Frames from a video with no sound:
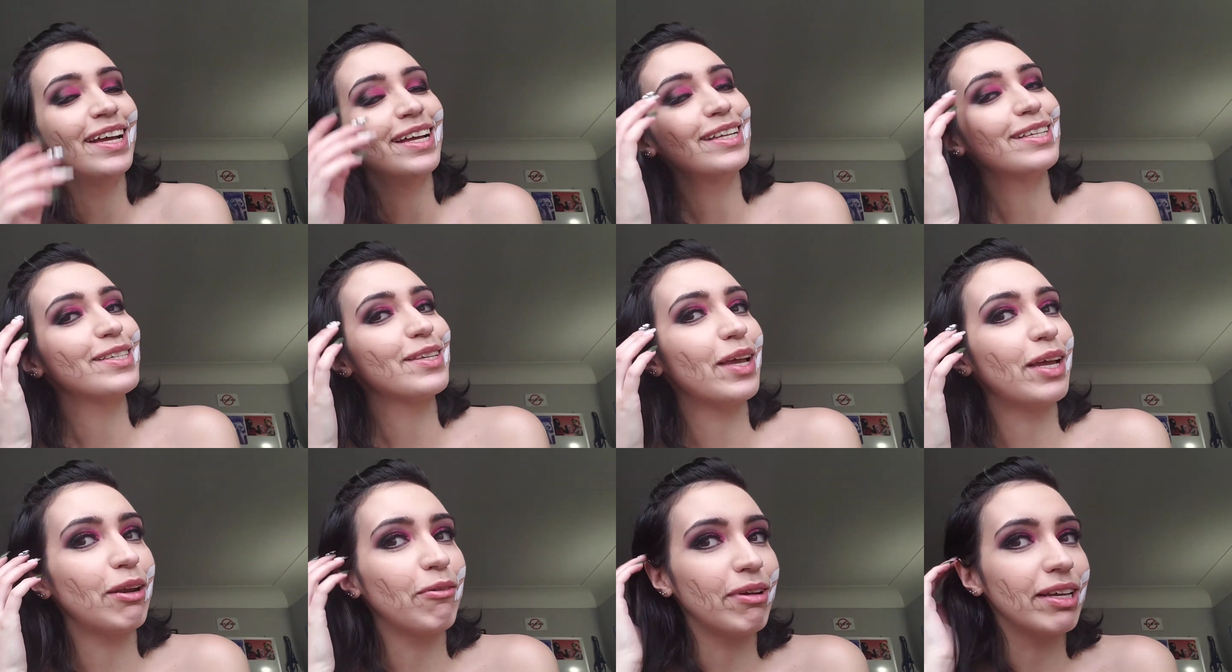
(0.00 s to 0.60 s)

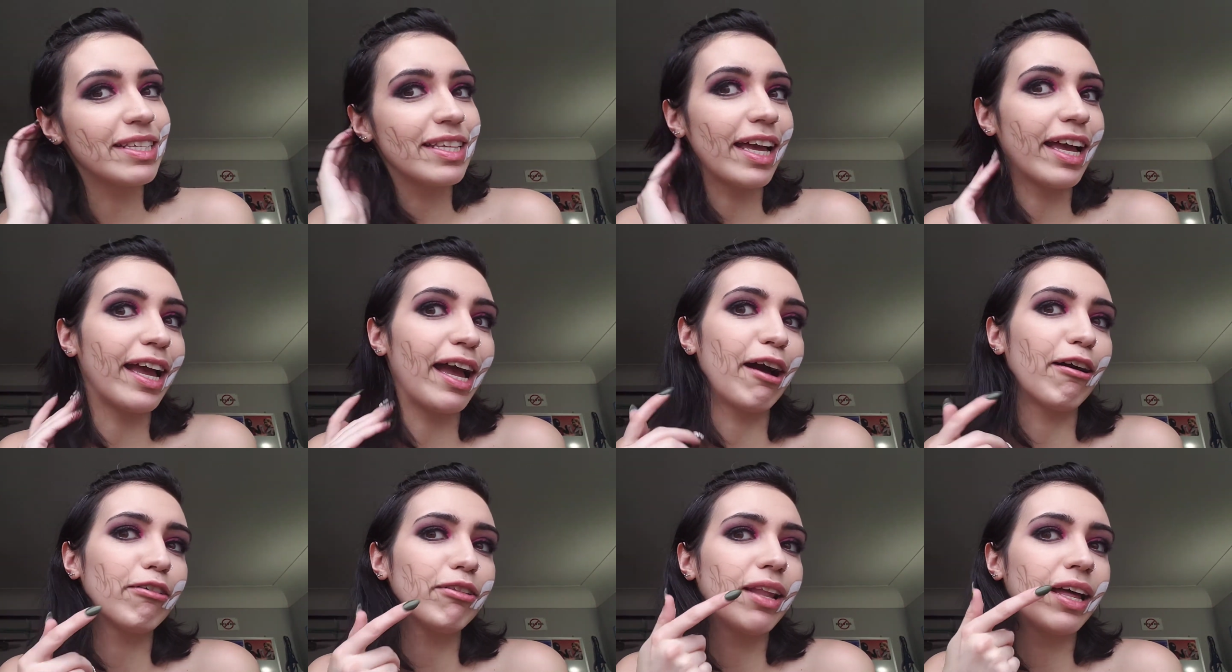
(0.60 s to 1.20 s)
So anyways, I
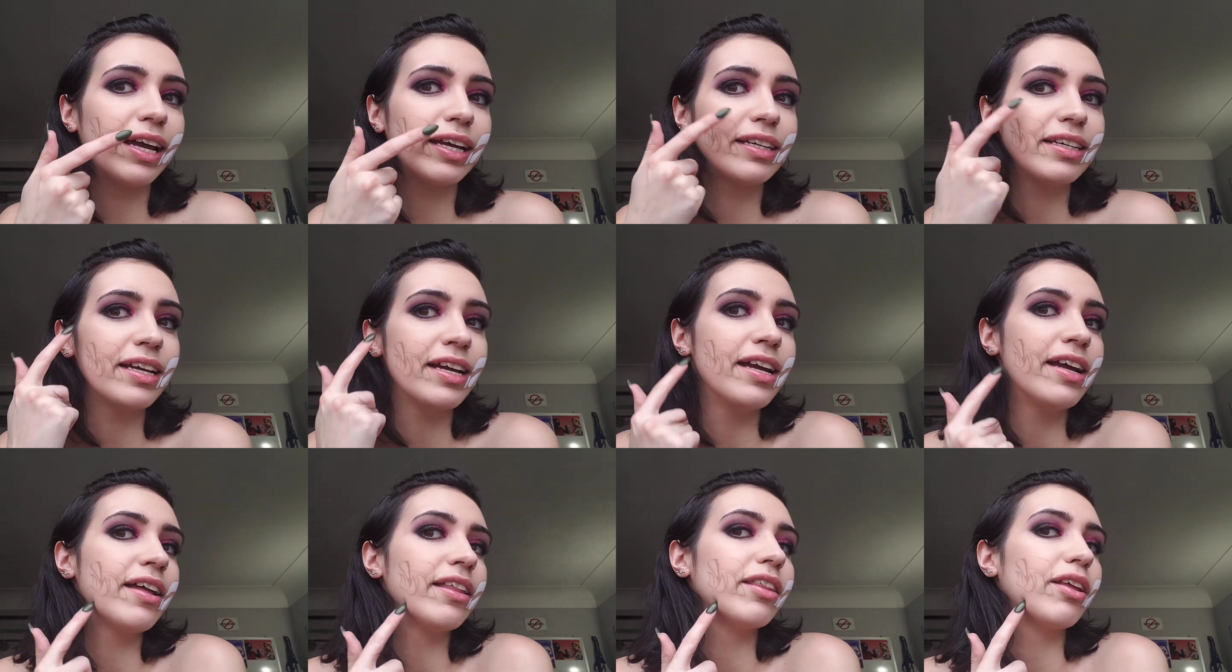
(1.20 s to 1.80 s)
outlined
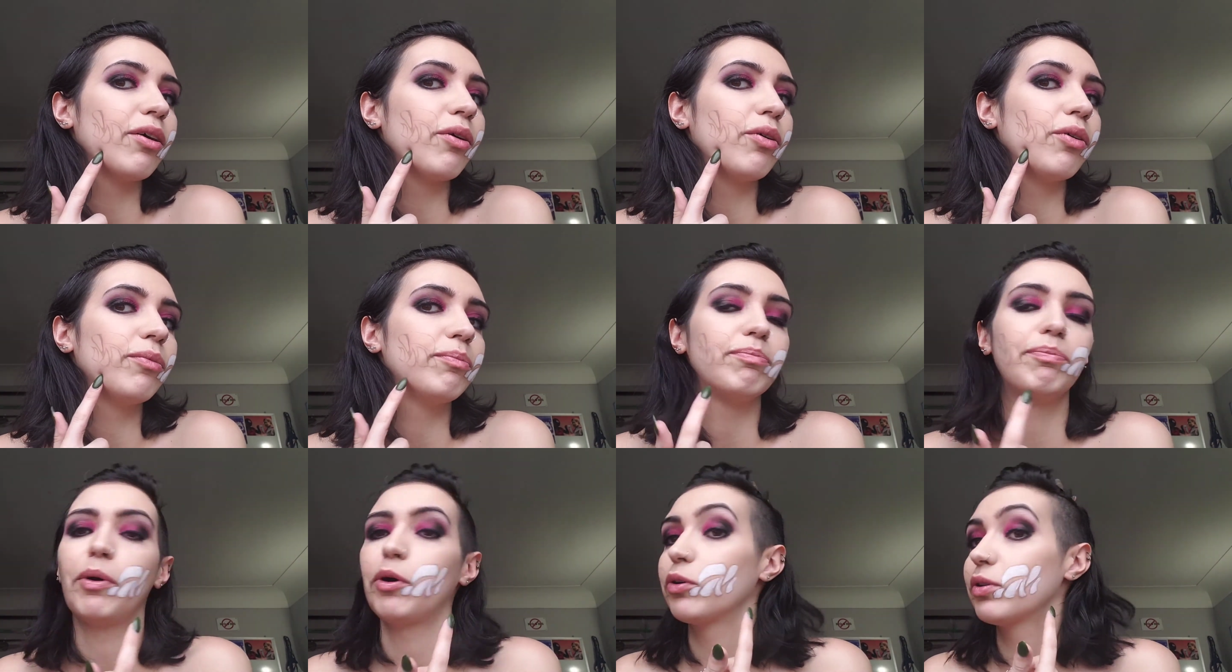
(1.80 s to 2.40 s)

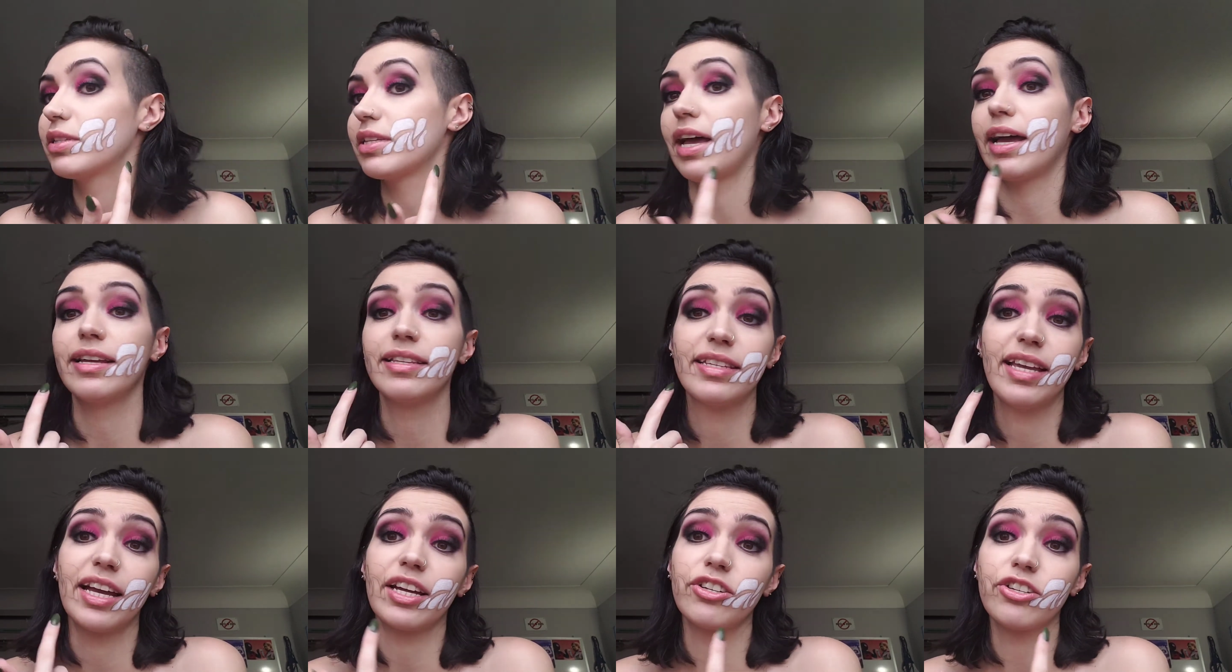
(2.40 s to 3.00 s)
both
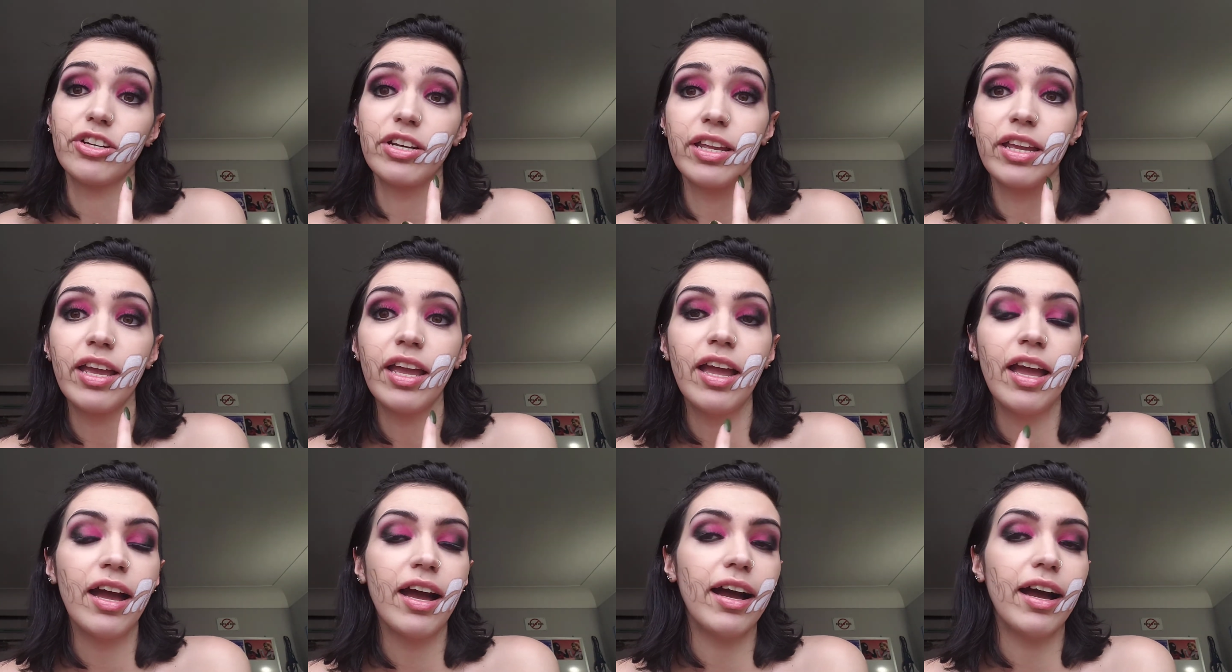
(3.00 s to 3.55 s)
sides actually.